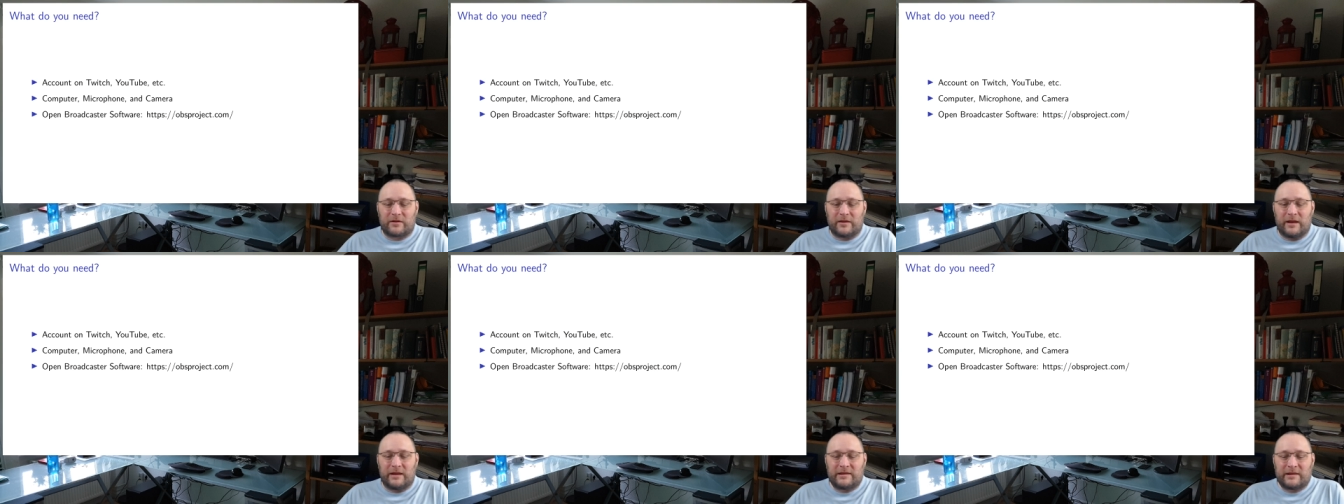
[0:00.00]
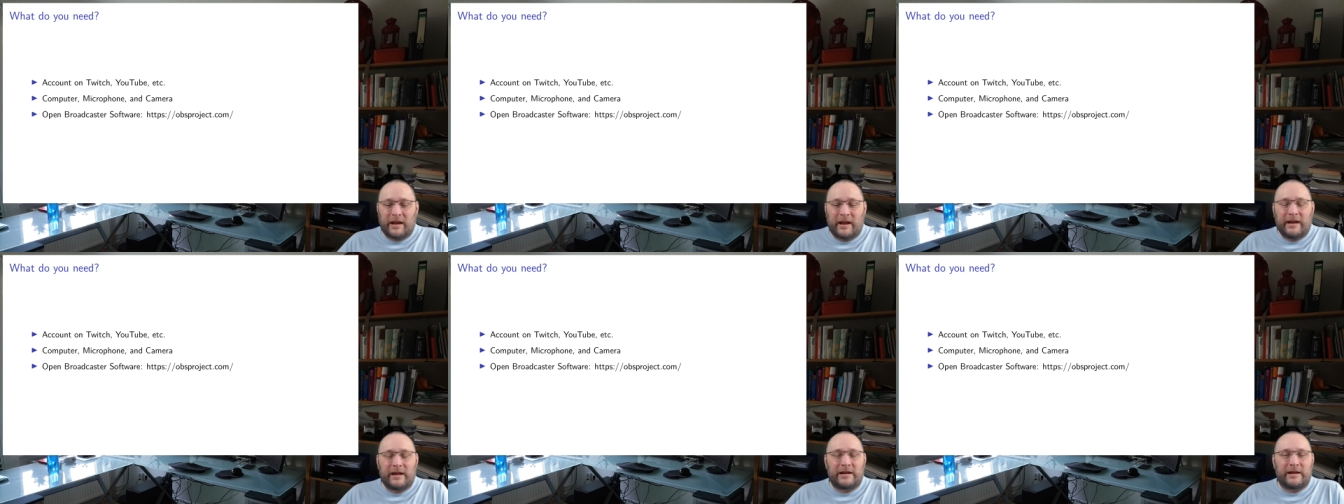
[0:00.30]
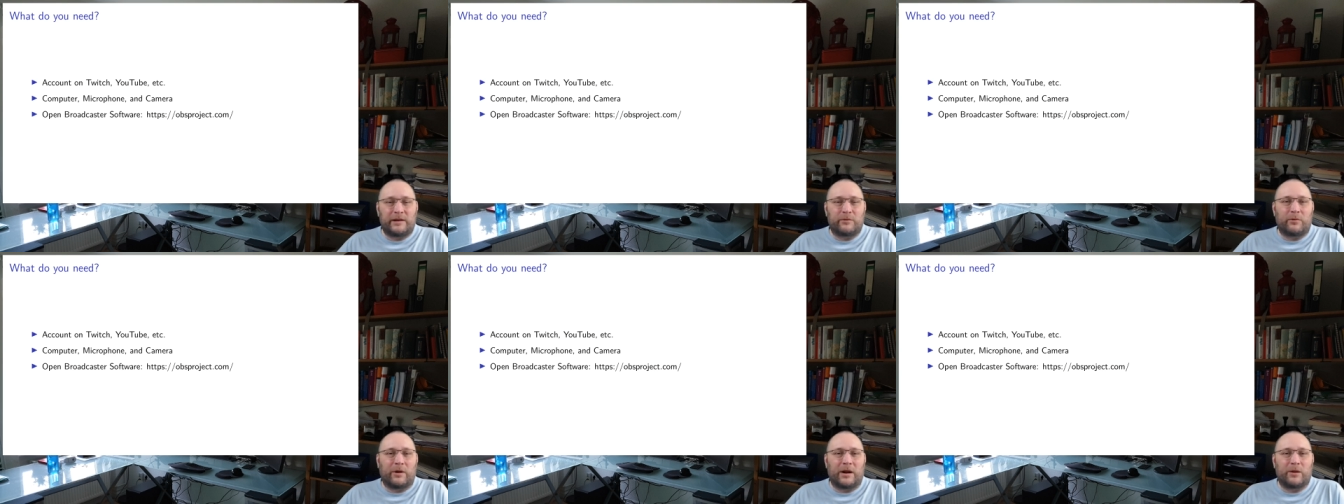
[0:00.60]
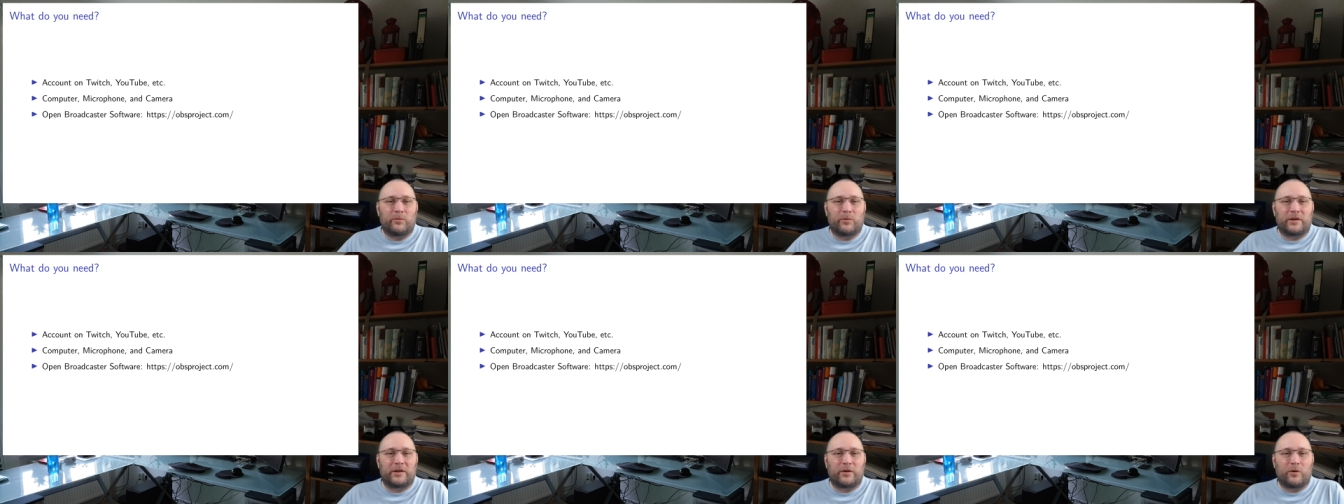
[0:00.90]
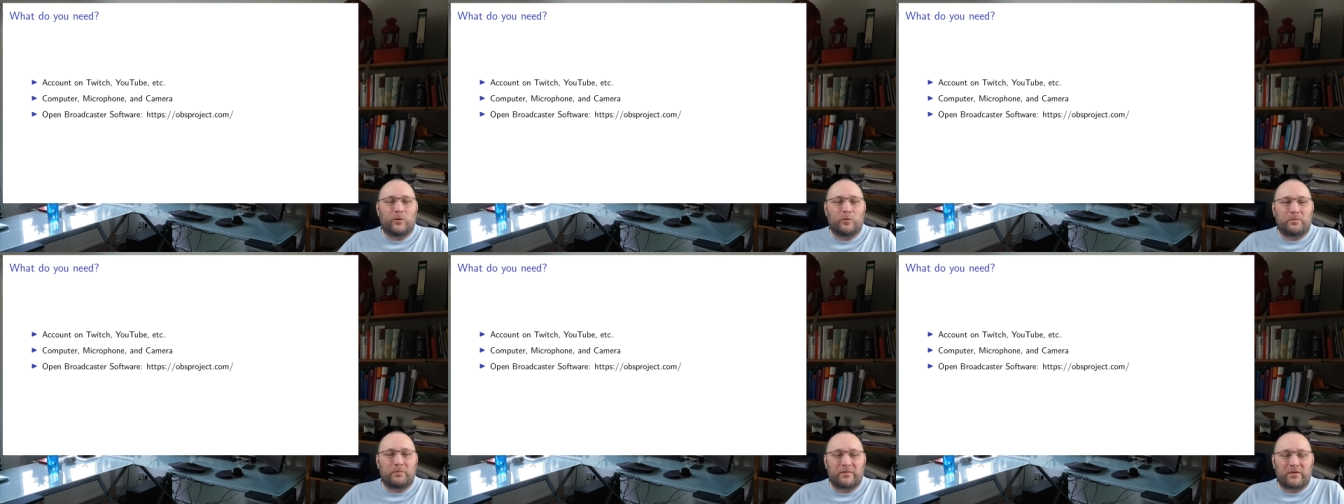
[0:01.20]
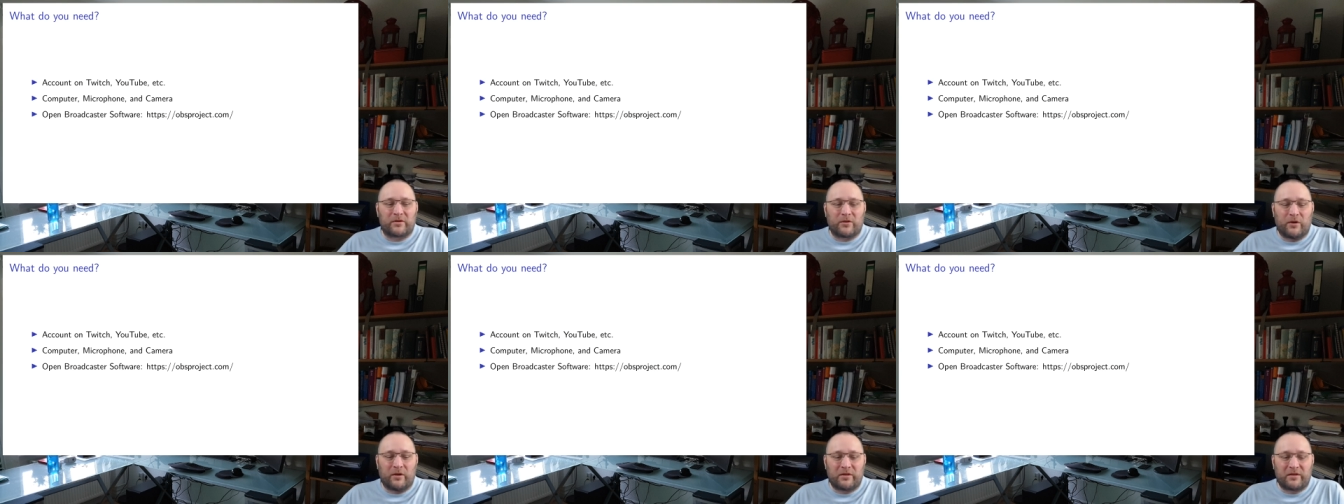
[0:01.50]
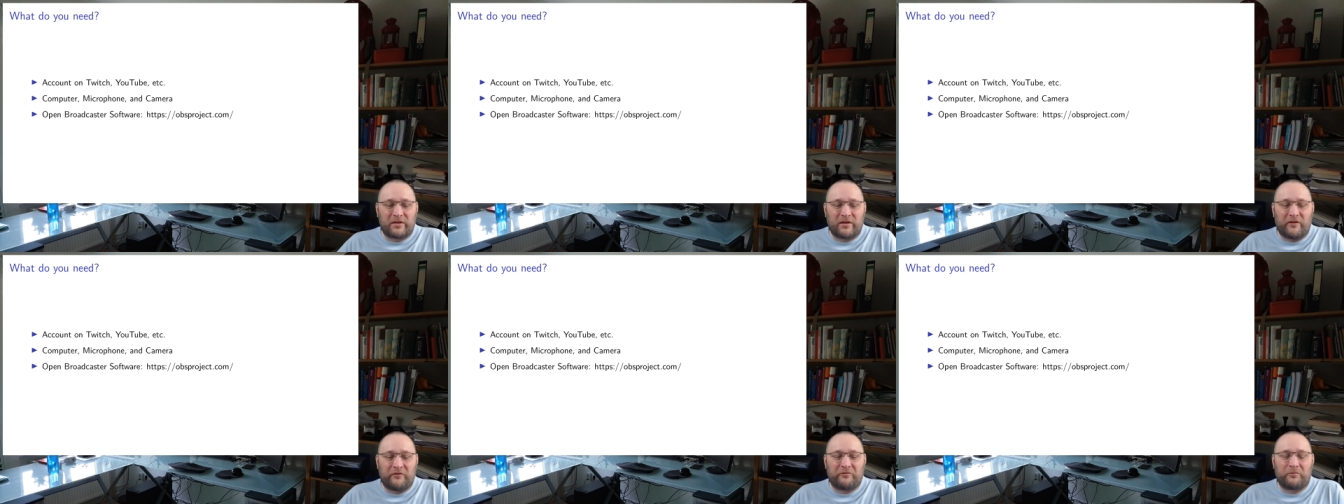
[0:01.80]
entirely run with open source
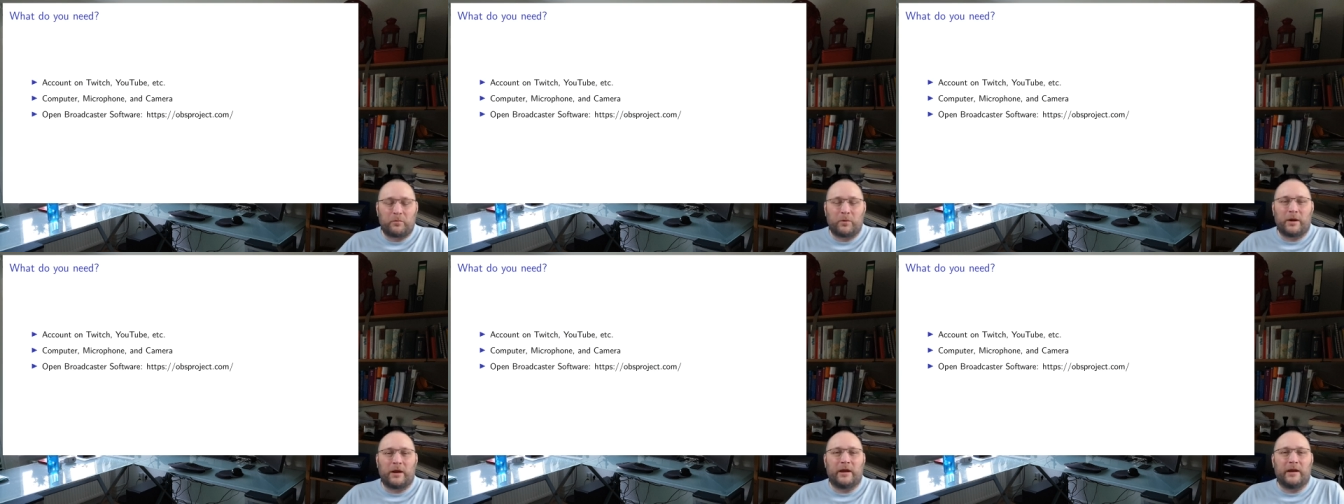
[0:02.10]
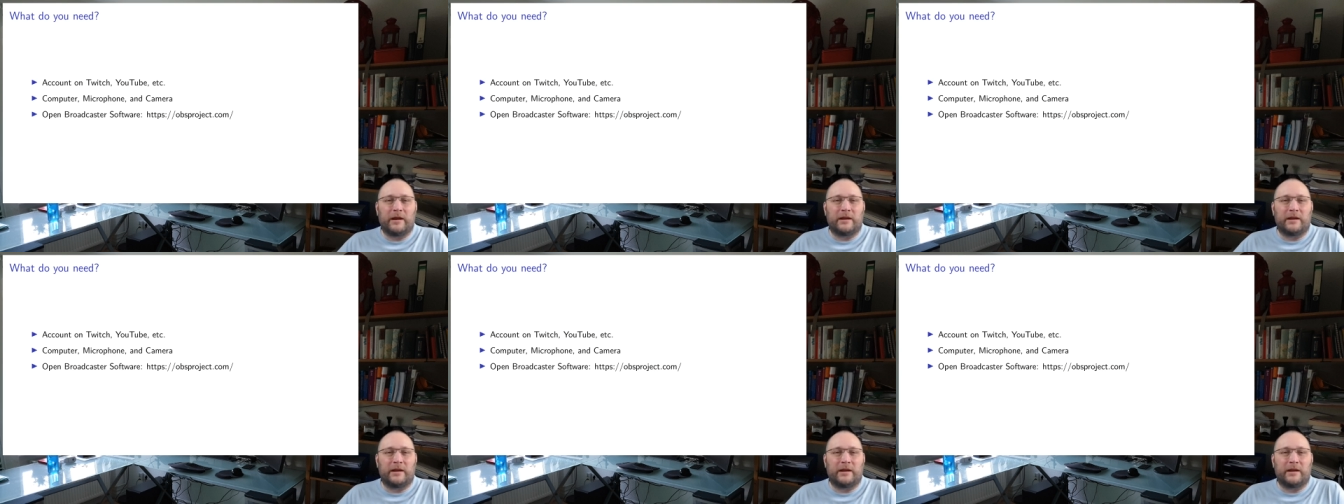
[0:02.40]
software,